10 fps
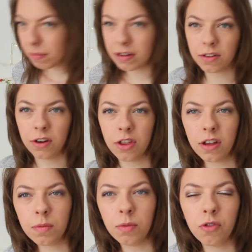It's got
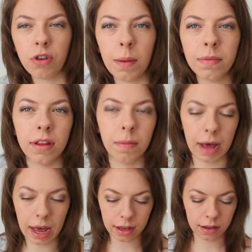adjustable straps at the
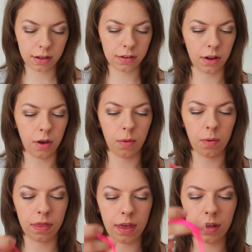back. So
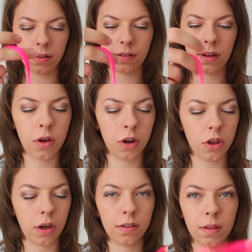with this, you can
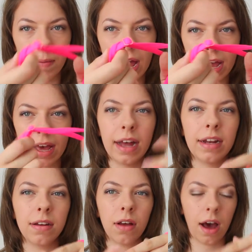adjust the back,
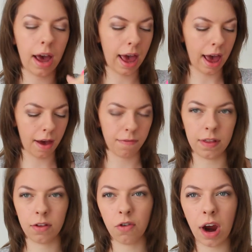and I have
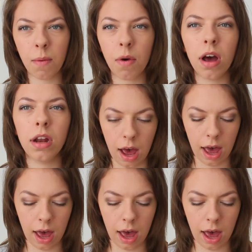this grey one.